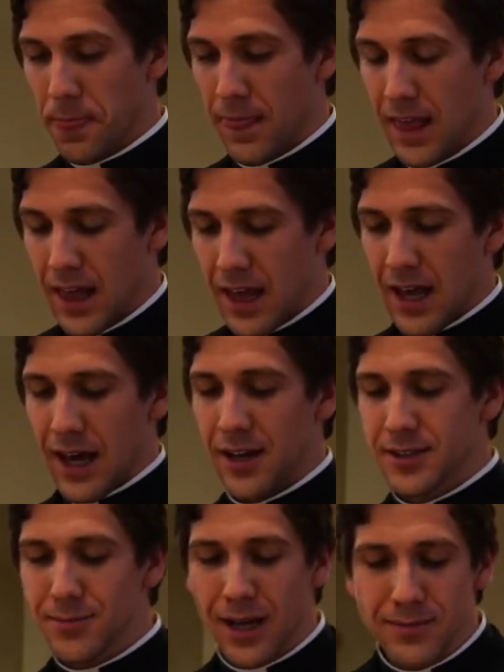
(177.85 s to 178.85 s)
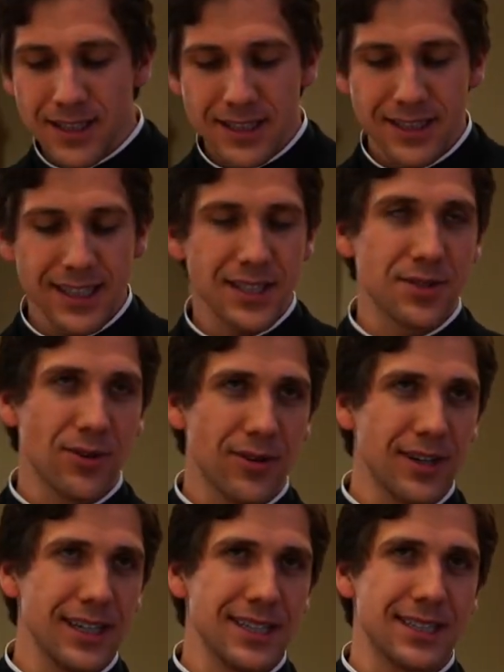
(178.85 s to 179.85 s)
And I'll sometimes listen to these
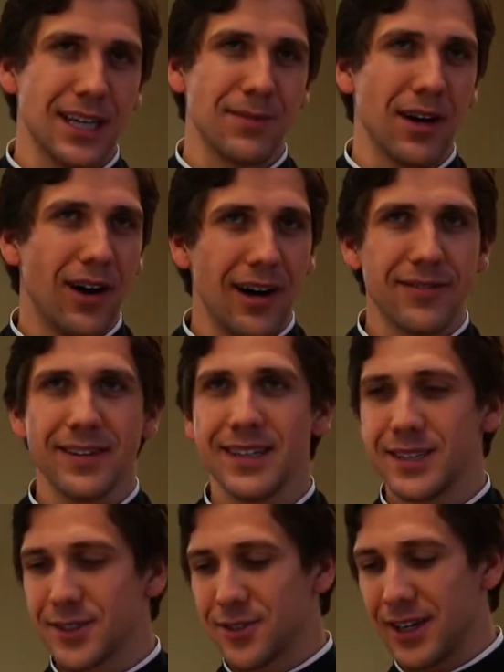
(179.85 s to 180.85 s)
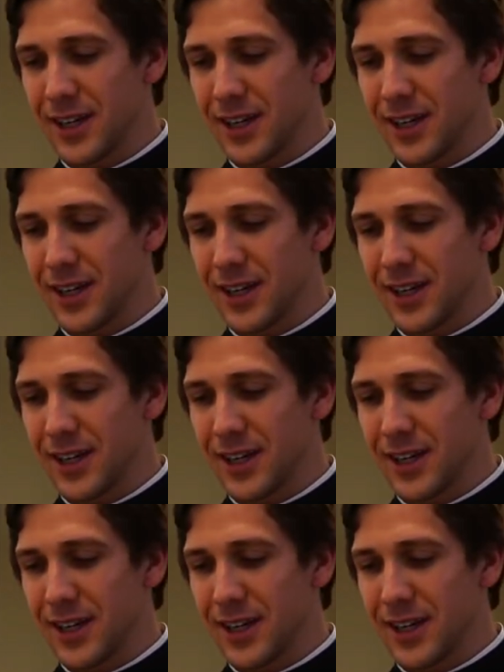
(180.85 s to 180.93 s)
stories in my office or in